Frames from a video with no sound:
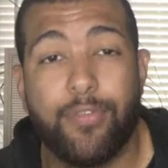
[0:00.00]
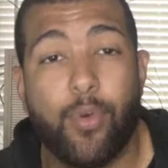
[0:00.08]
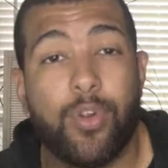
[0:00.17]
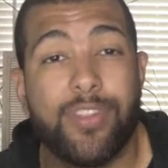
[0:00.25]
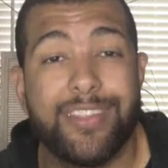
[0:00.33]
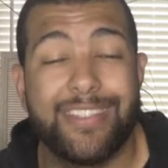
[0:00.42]

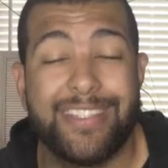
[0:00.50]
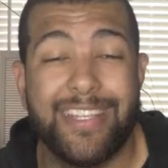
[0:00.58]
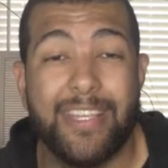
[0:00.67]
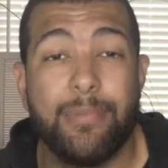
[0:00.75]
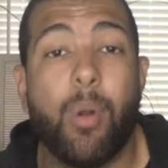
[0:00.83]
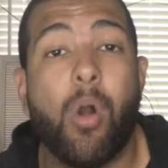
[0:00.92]
for this
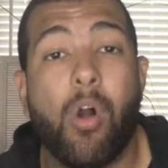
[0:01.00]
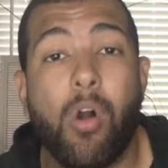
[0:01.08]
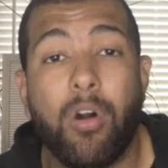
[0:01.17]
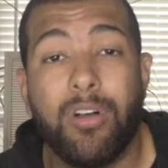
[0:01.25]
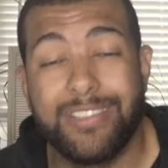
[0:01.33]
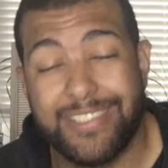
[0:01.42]
team
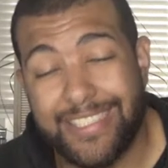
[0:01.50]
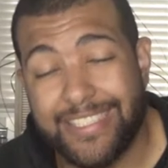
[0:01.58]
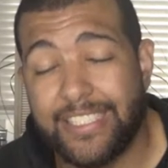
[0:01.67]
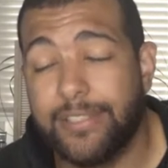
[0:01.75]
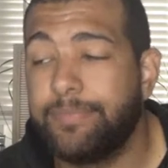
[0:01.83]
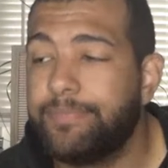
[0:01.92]
all
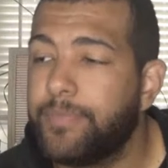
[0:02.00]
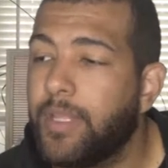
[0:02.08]
season.